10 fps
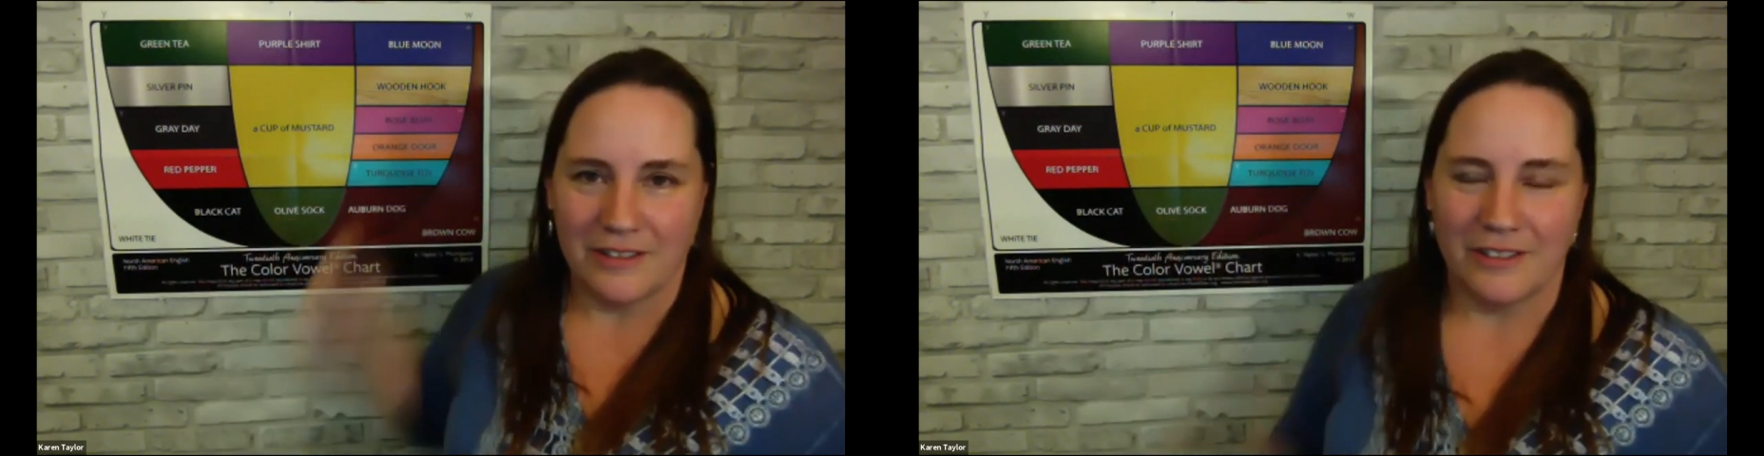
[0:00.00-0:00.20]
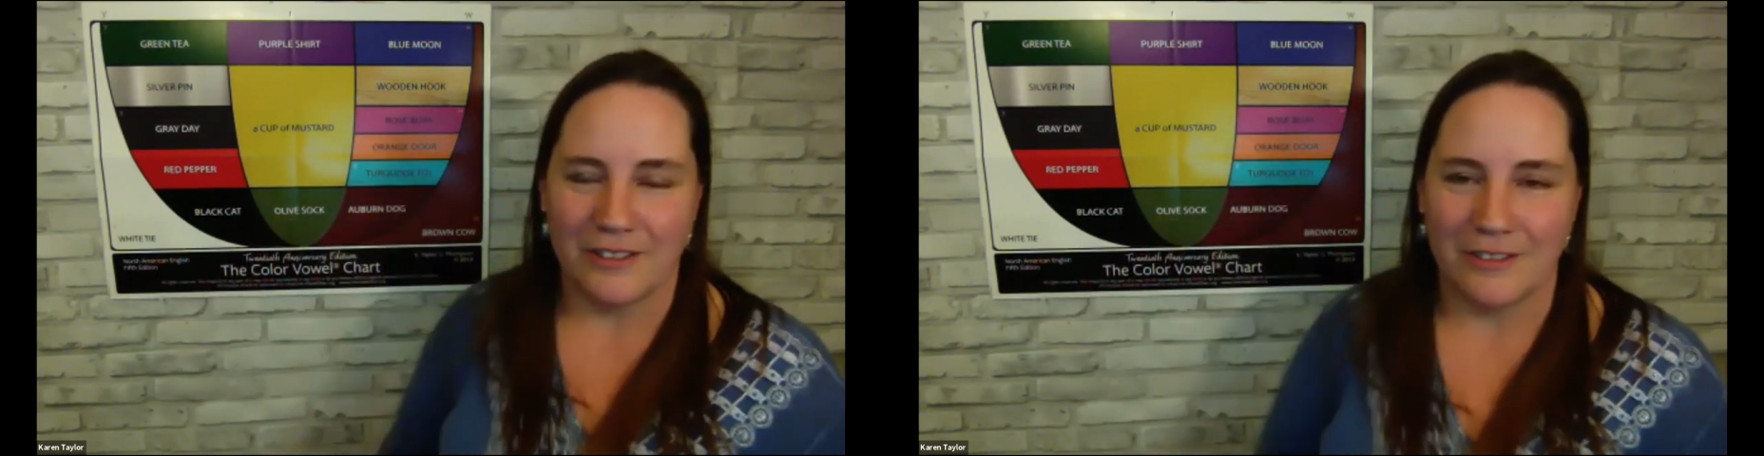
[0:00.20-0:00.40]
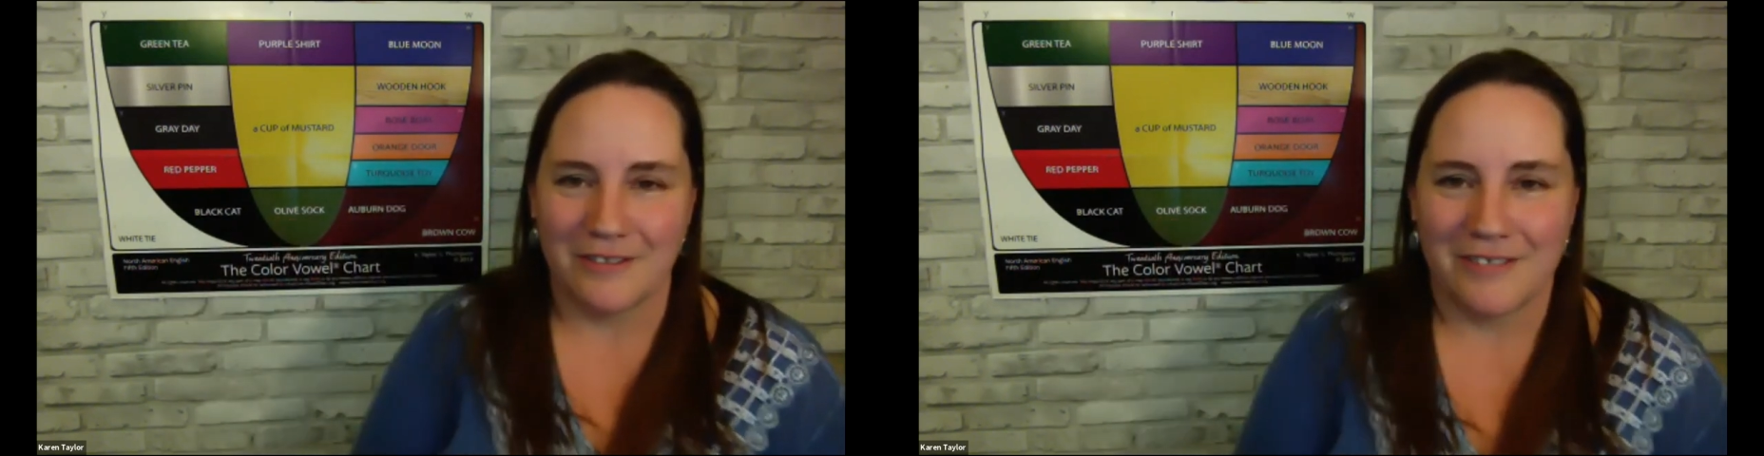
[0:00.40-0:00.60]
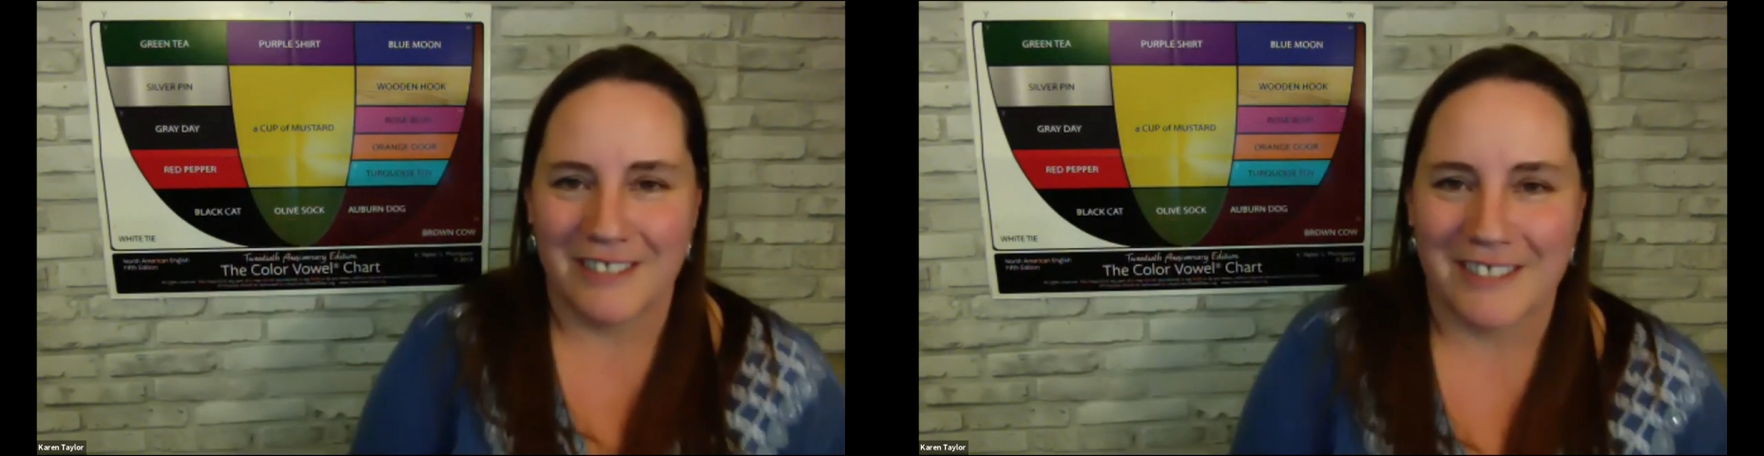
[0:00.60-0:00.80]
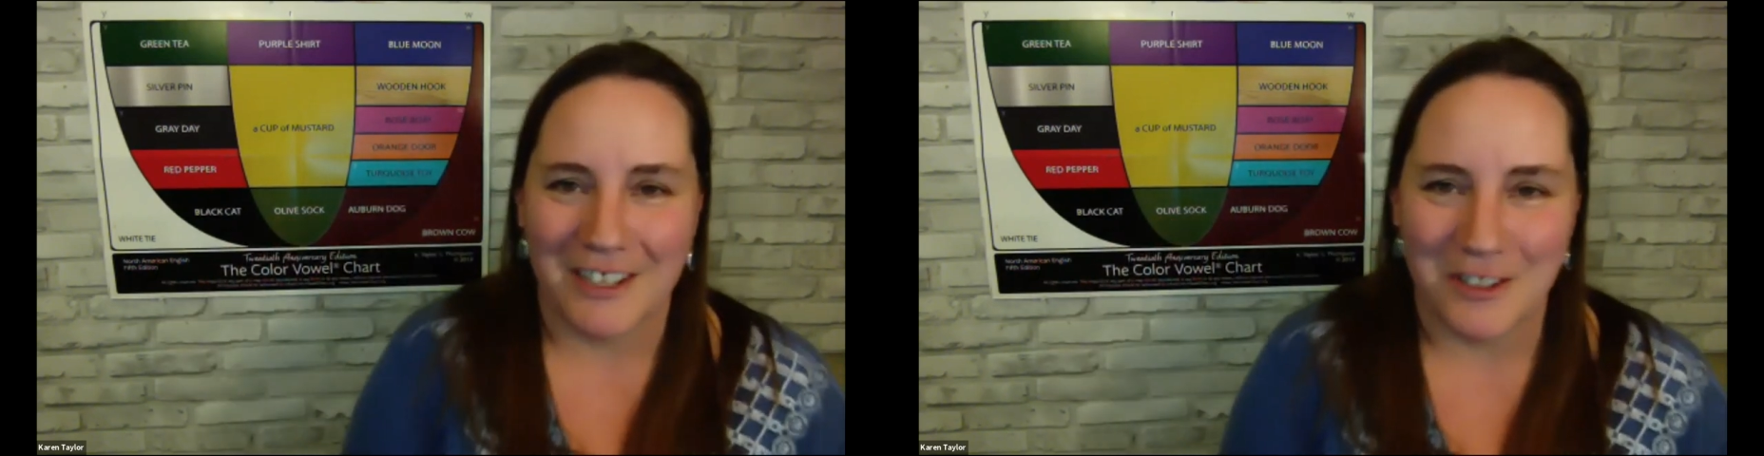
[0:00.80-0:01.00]
your
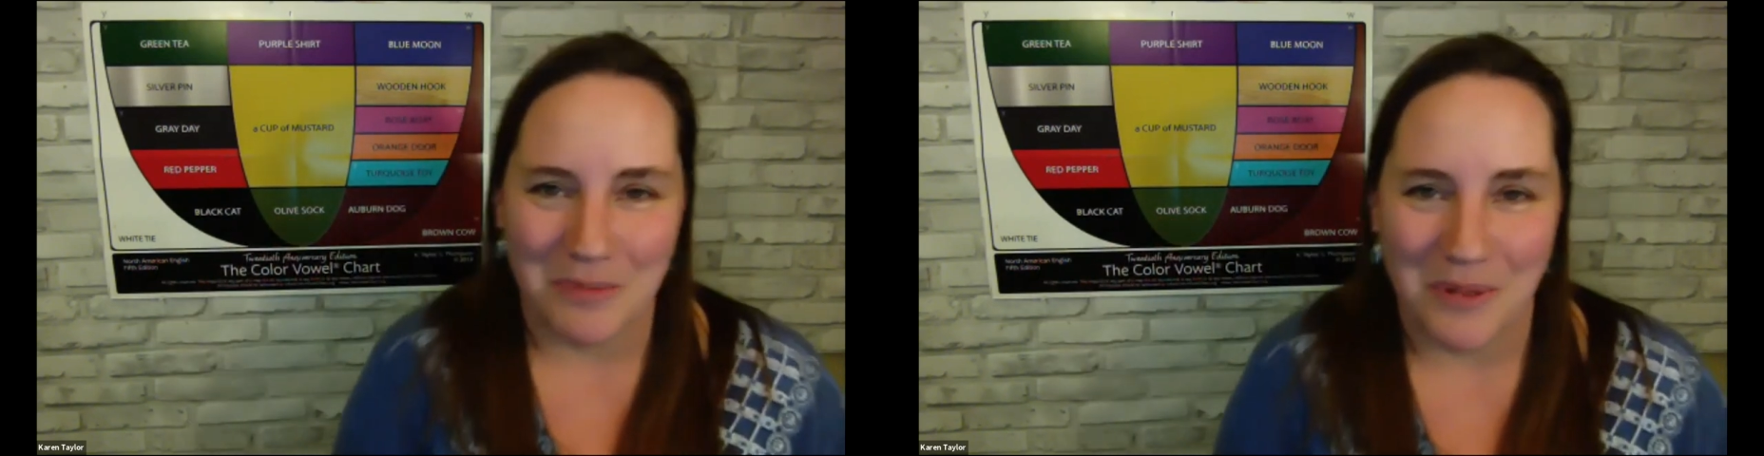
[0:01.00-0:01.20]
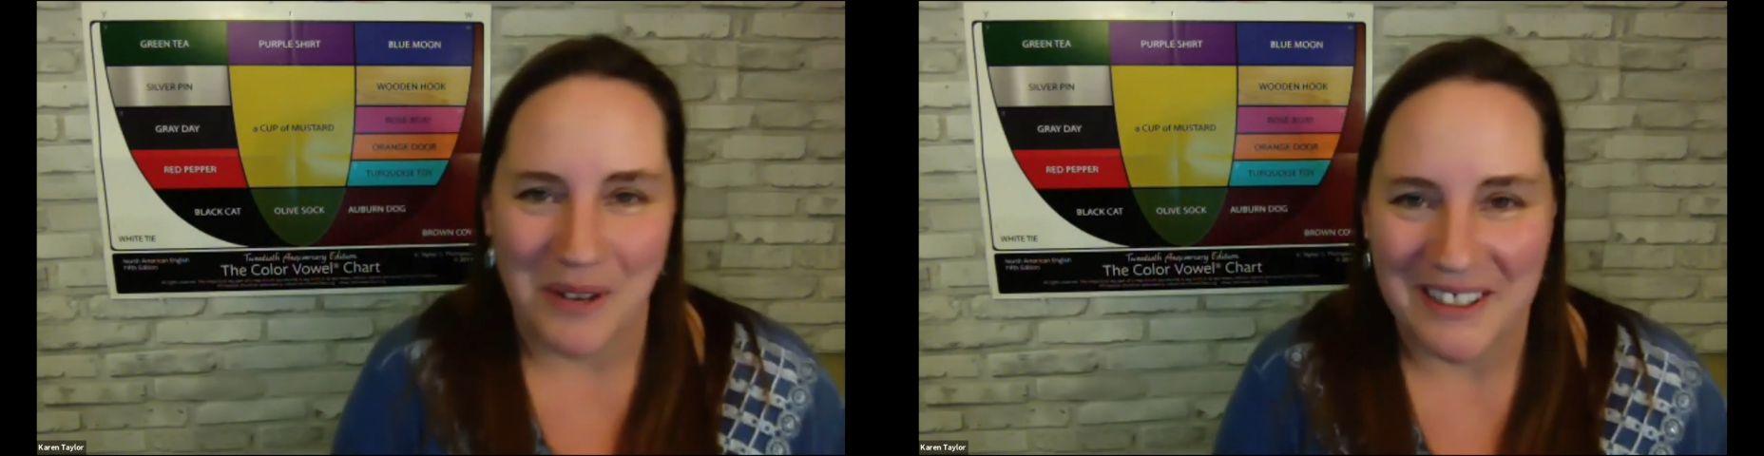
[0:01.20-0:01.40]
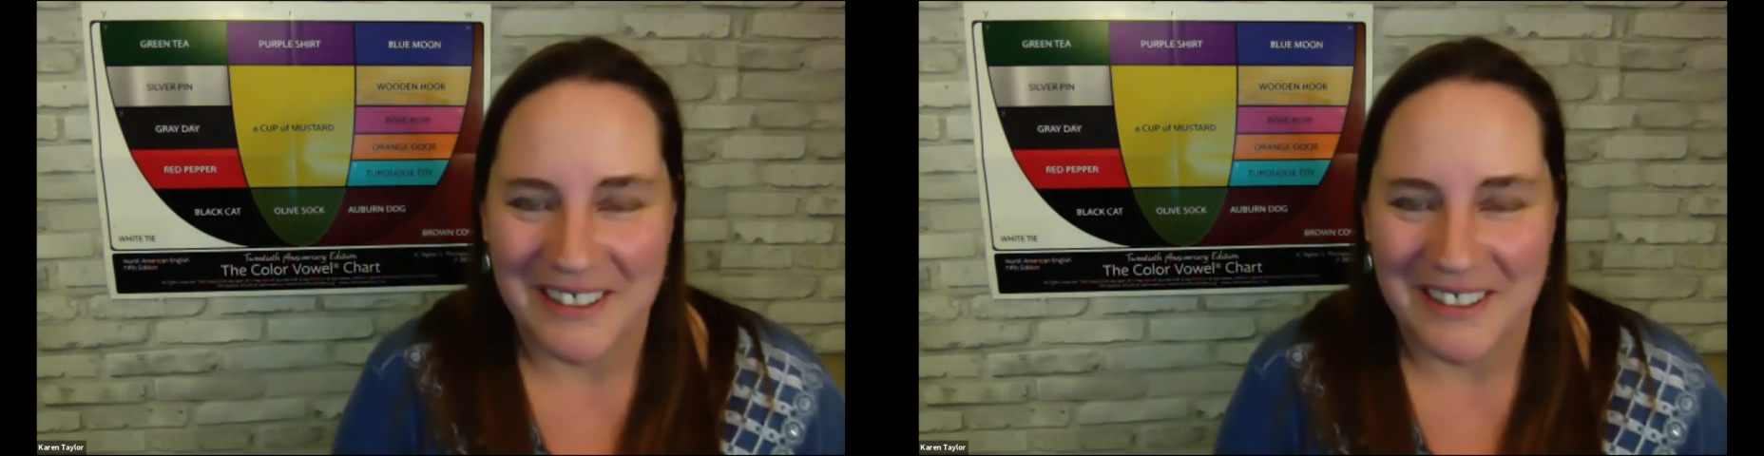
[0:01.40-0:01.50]
discussion point.